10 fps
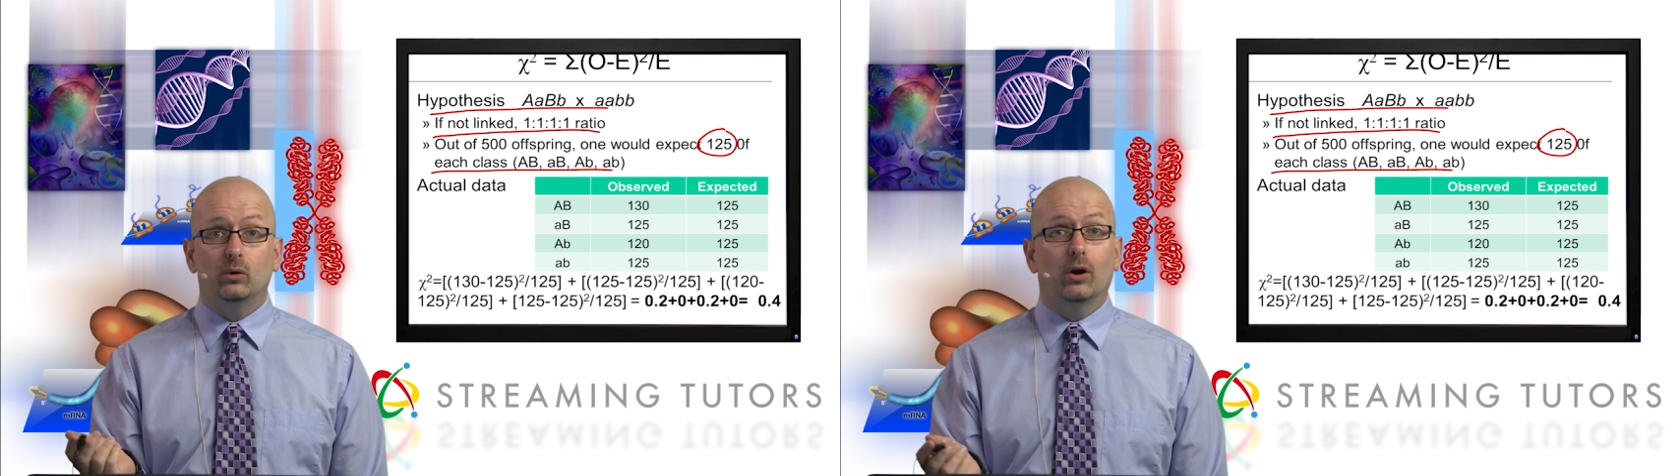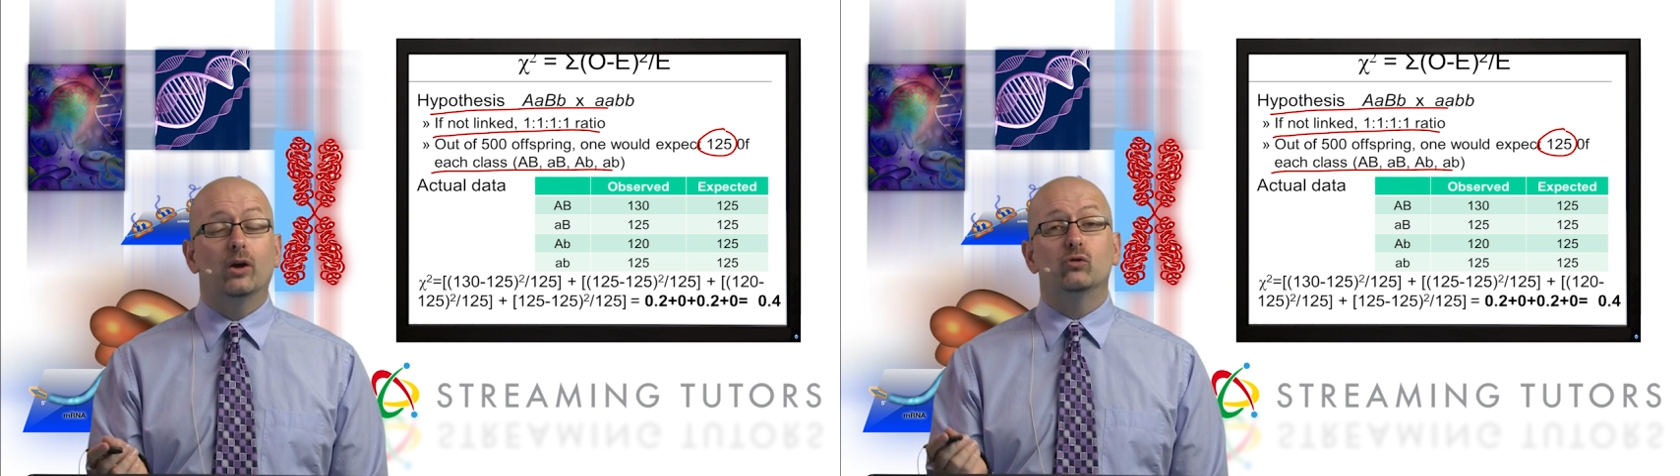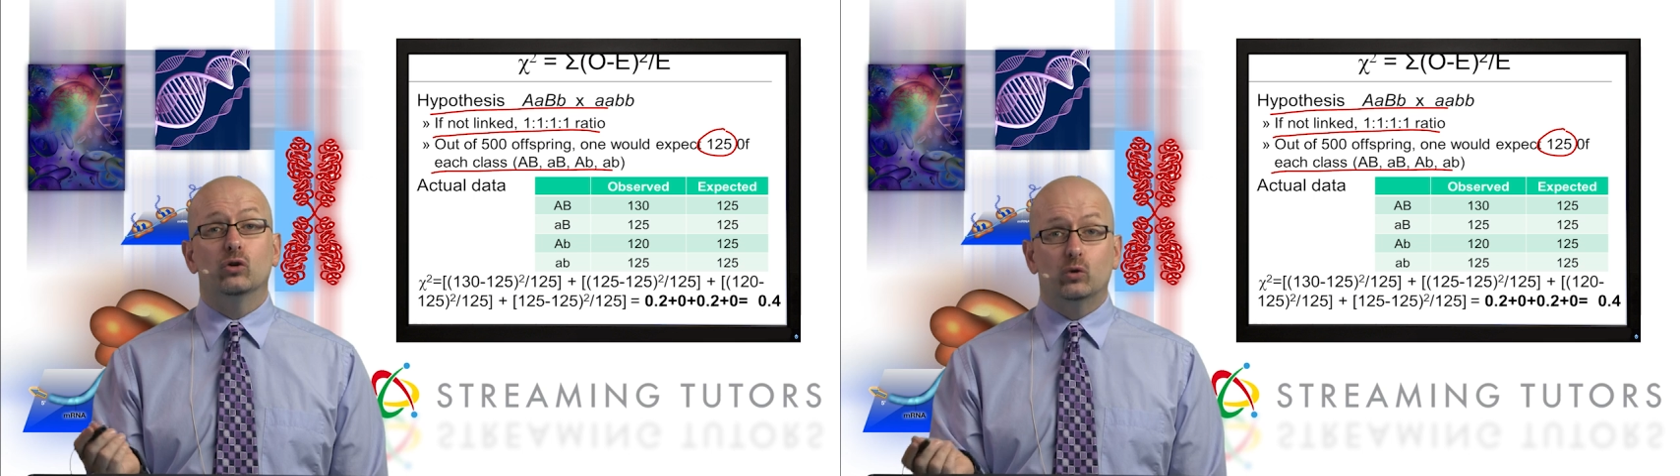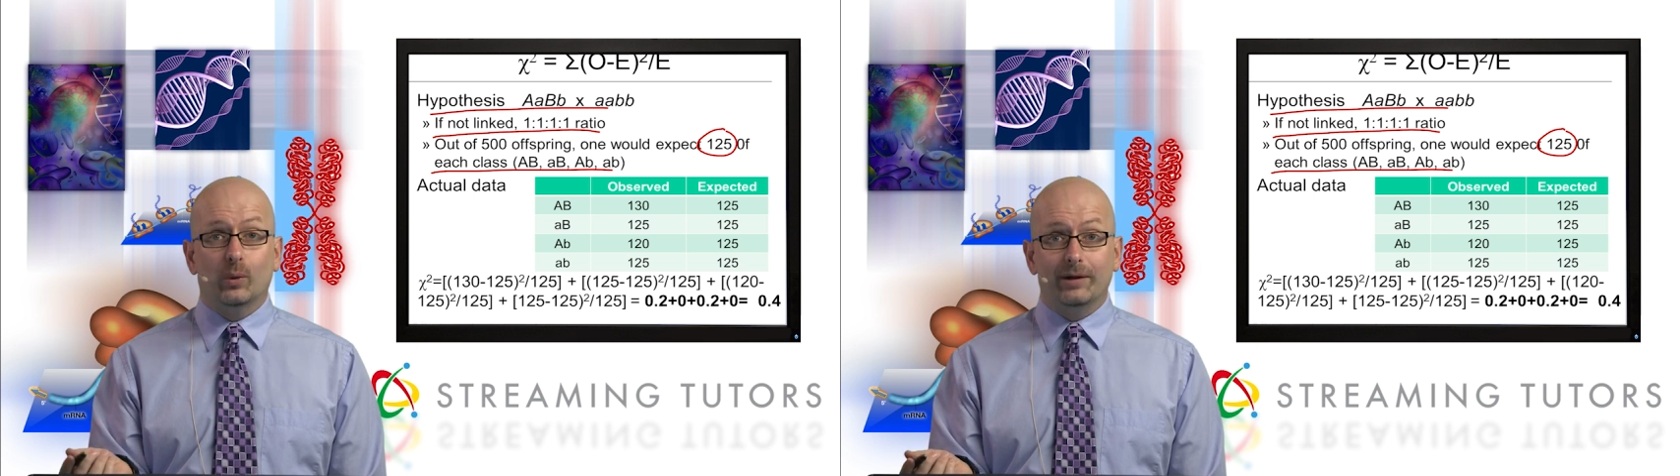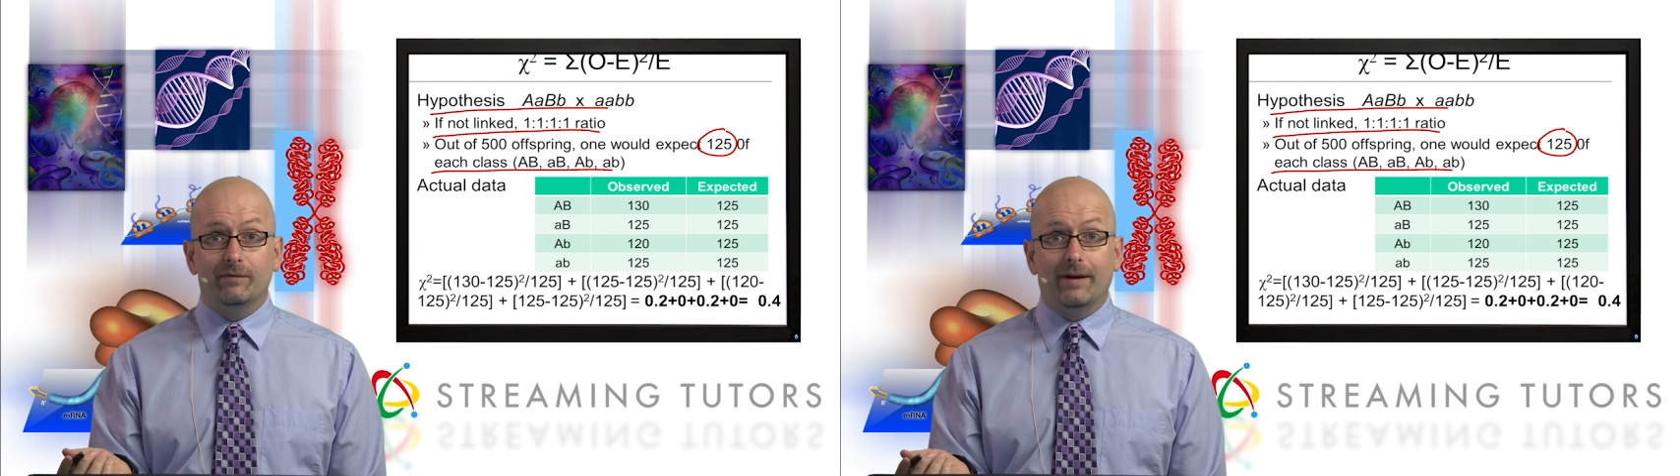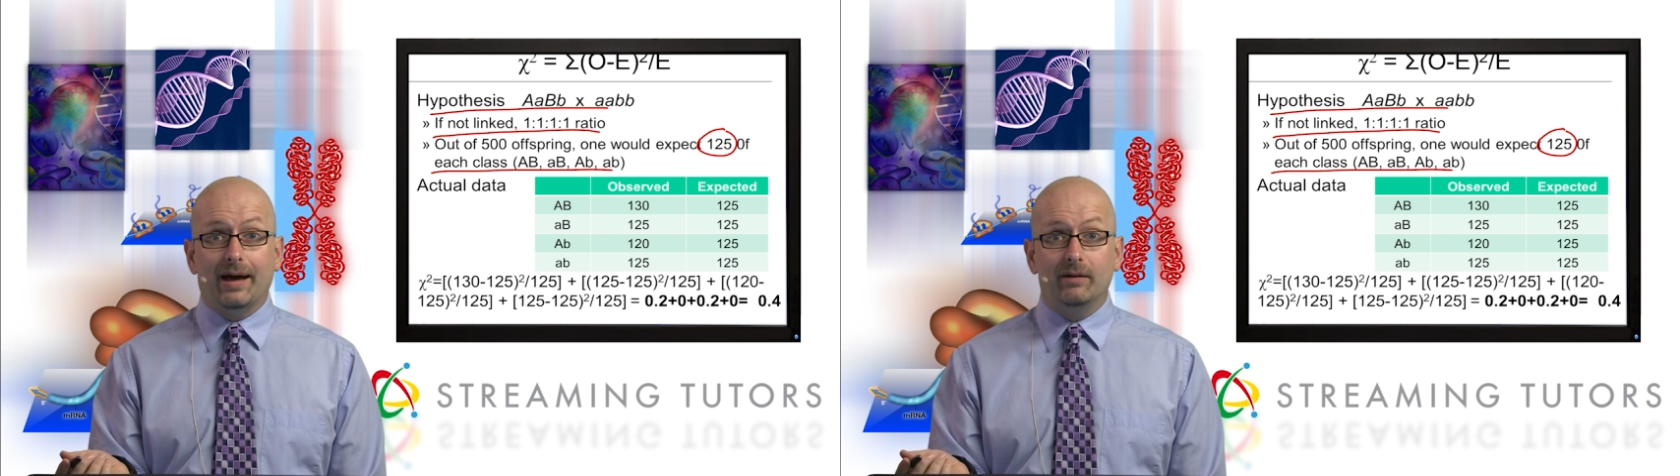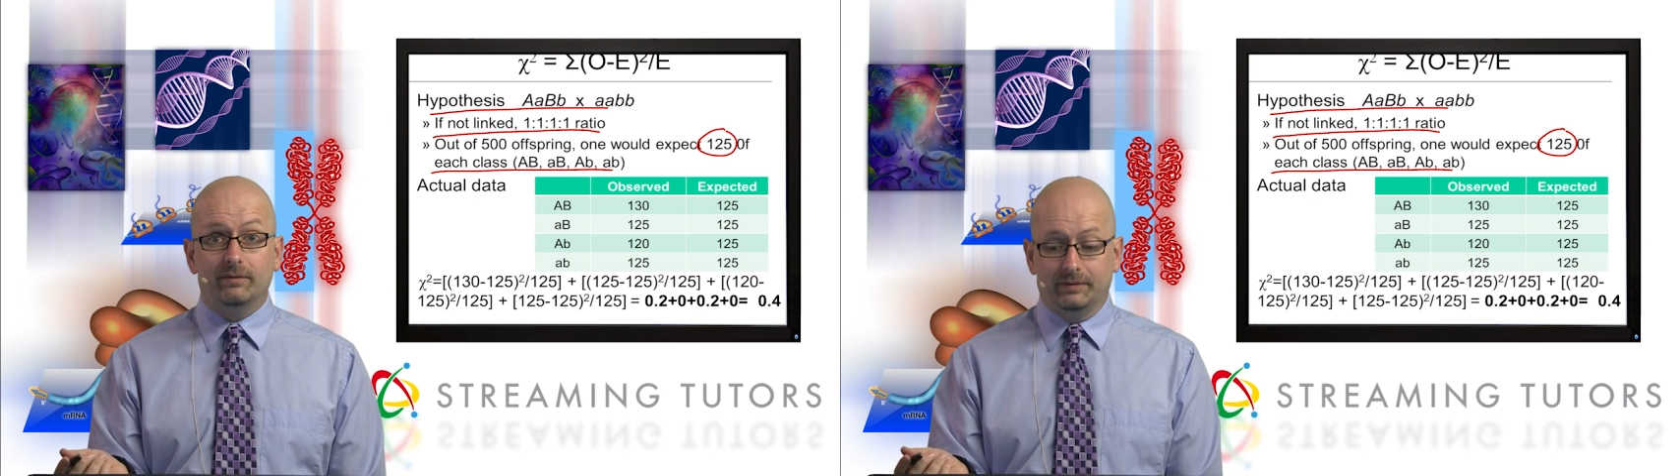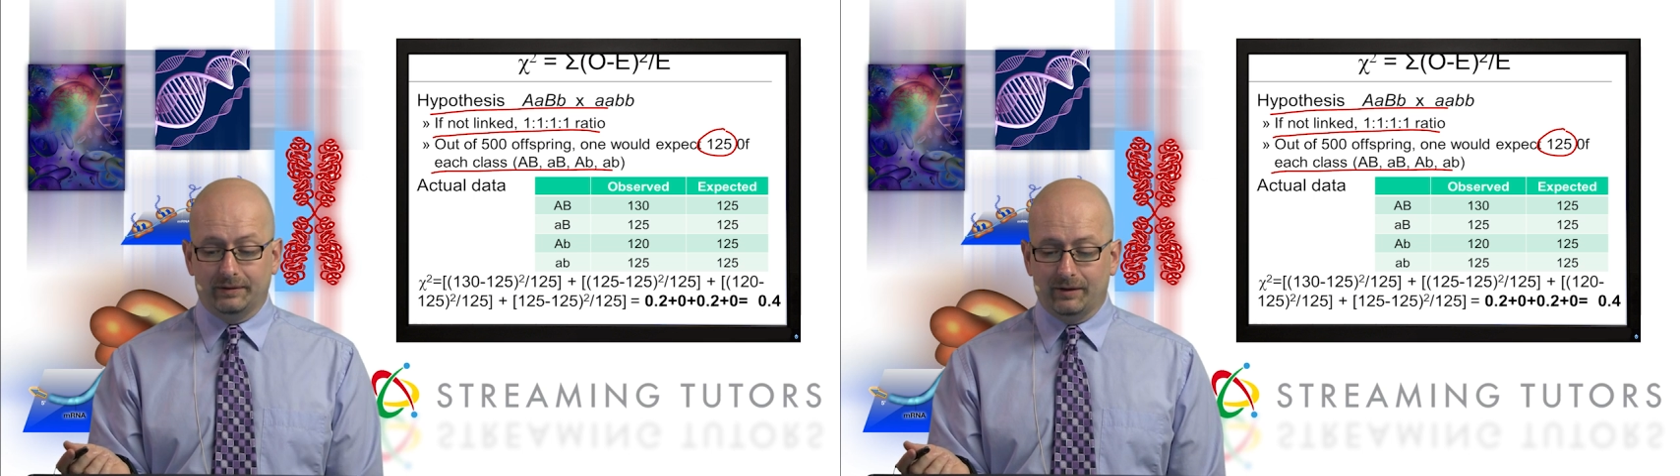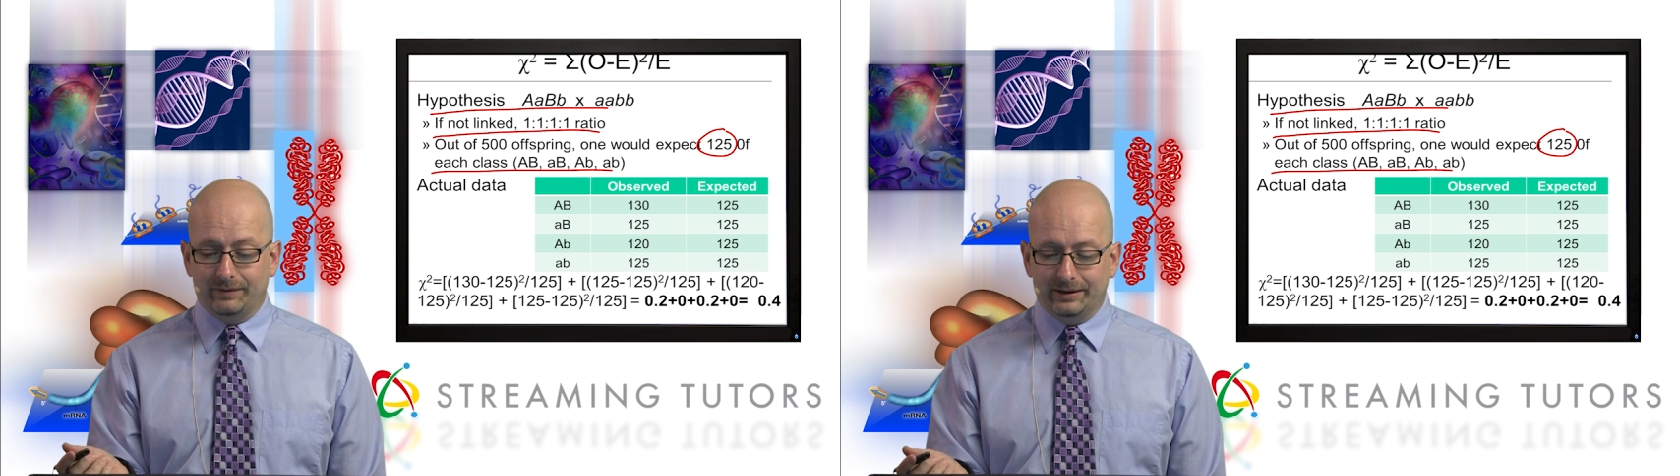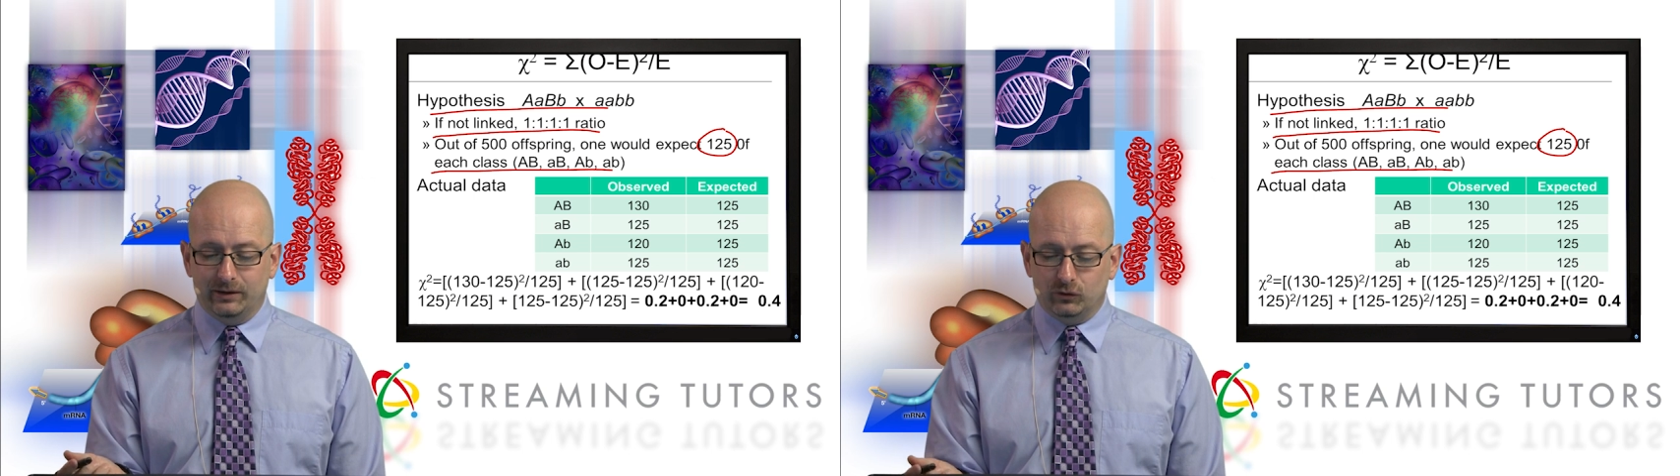or 125 of
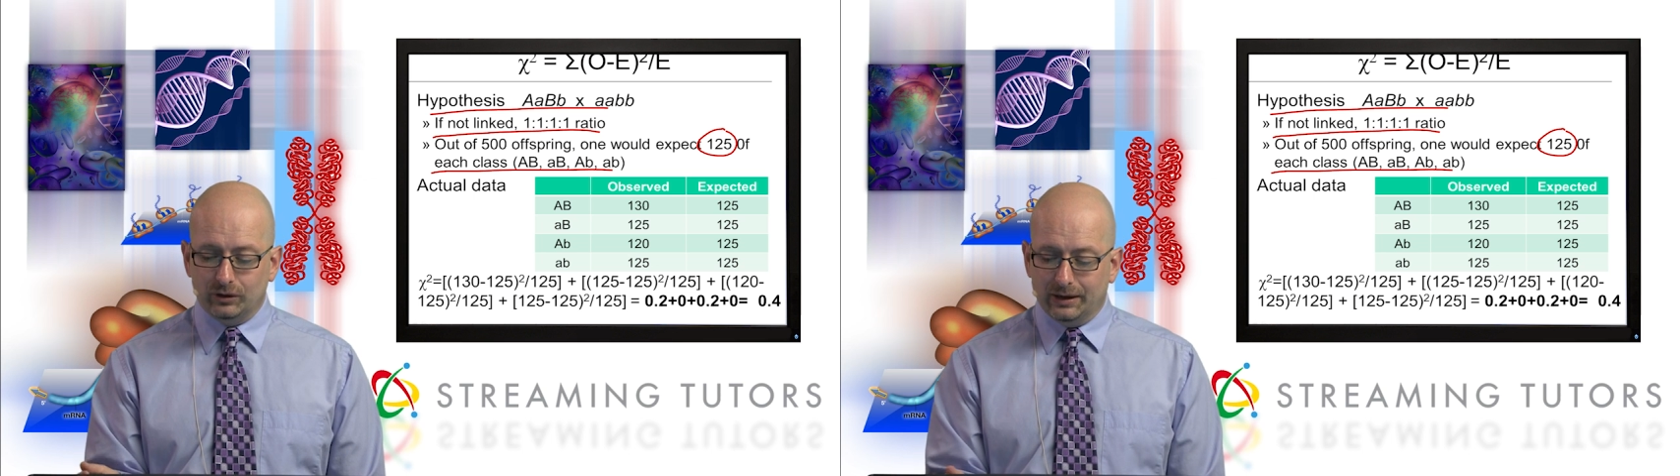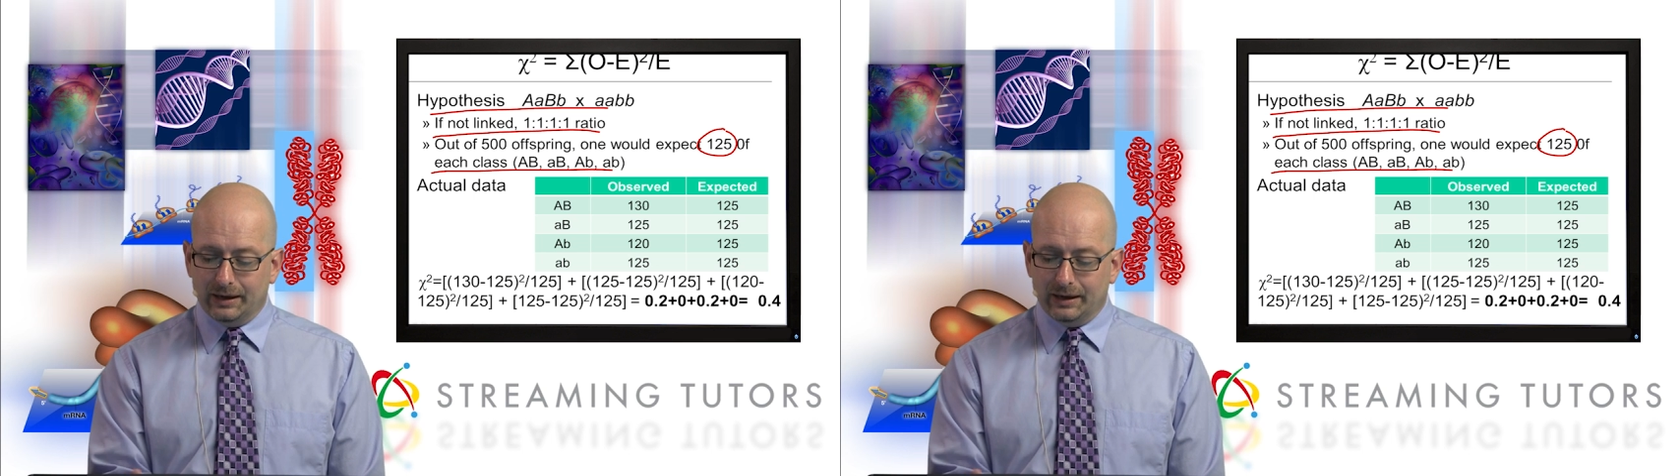each.